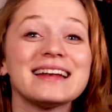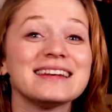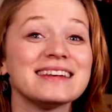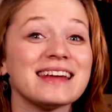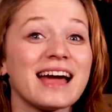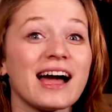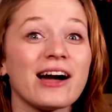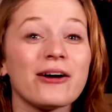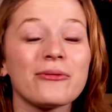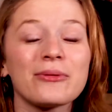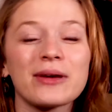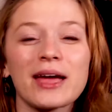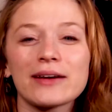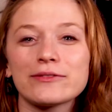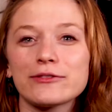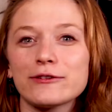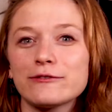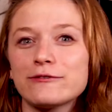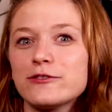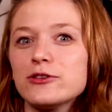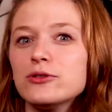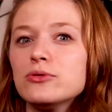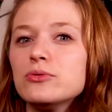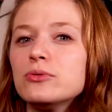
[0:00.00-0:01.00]
Now we have
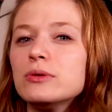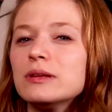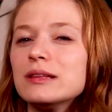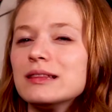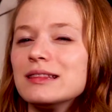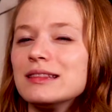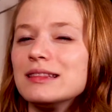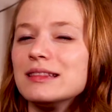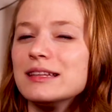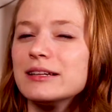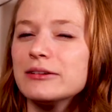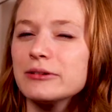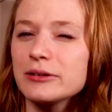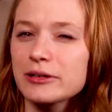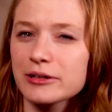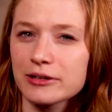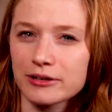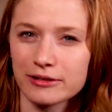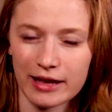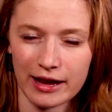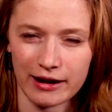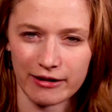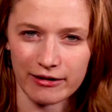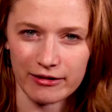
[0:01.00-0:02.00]
a few
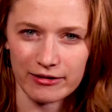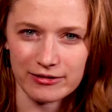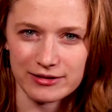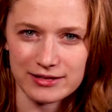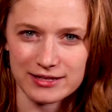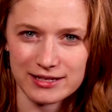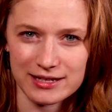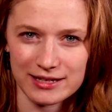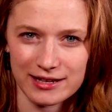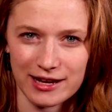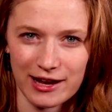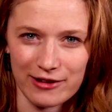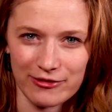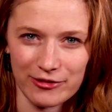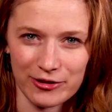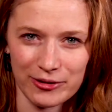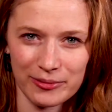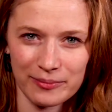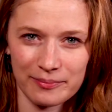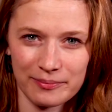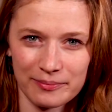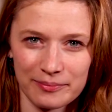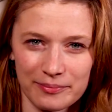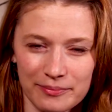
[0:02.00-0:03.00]
lyrical errors to
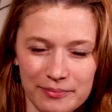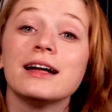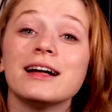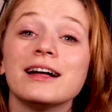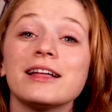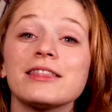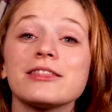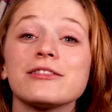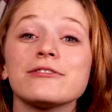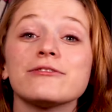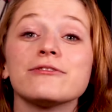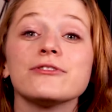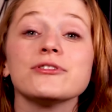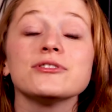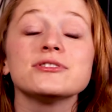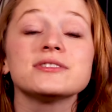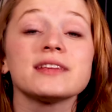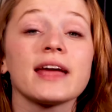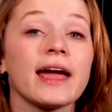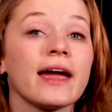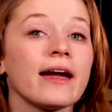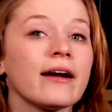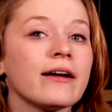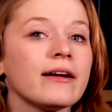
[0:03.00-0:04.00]
cover. The
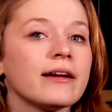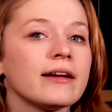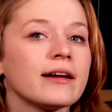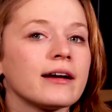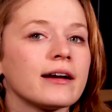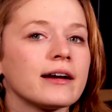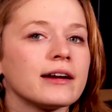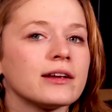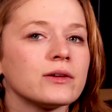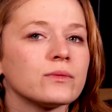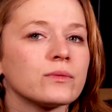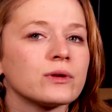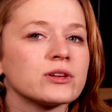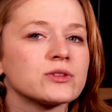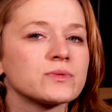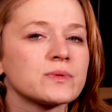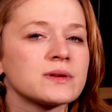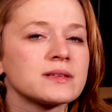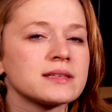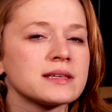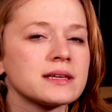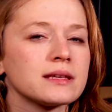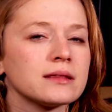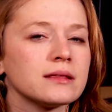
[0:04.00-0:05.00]
first area in which
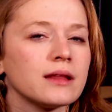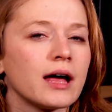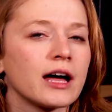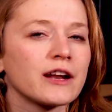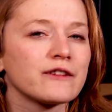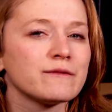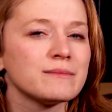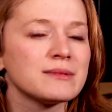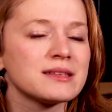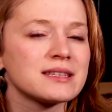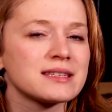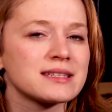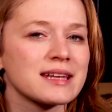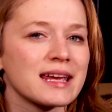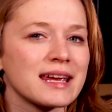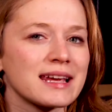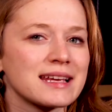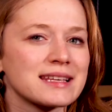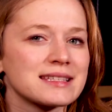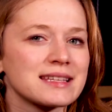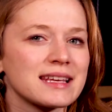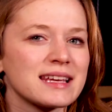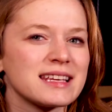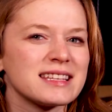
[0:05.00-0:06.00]
we see a lot of
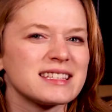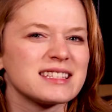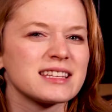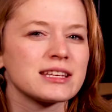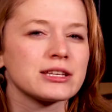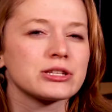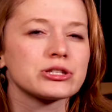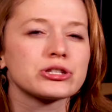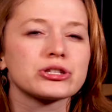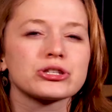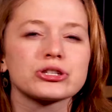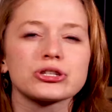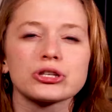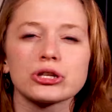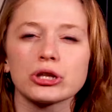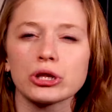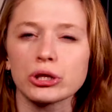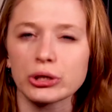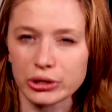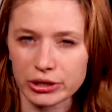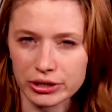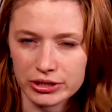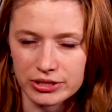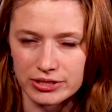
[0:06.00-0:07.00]
mistakes is
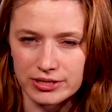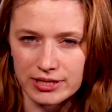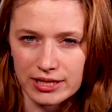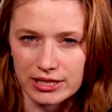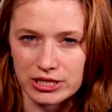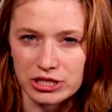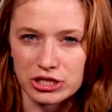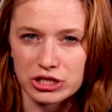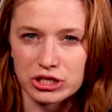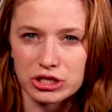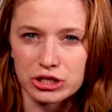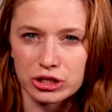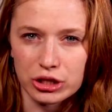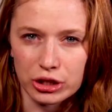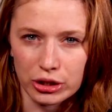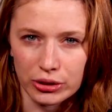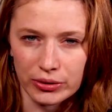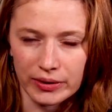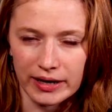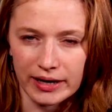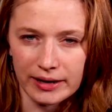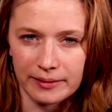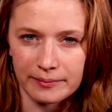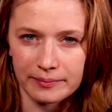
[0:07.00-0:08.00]
slurs and
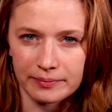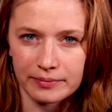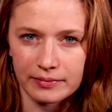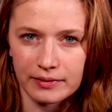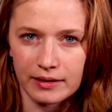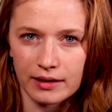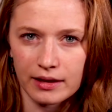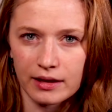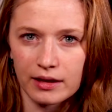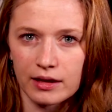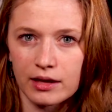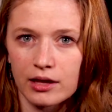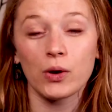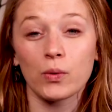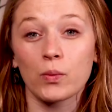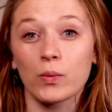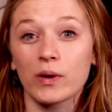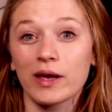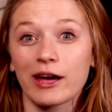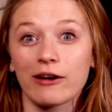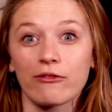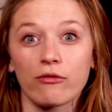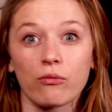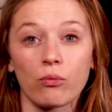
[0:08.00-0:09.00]
slurring.
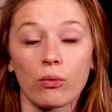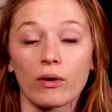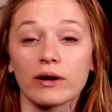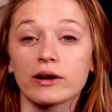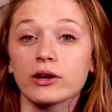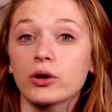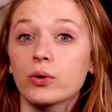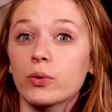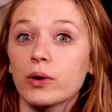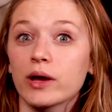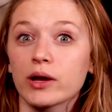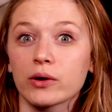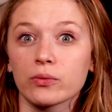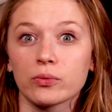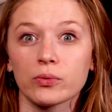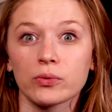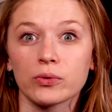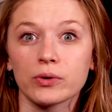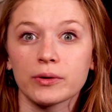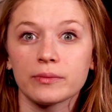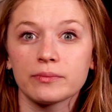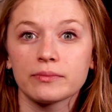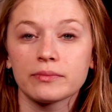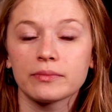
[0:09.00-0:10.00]
We have one quick
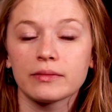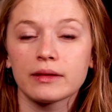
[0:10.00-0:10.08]
rule.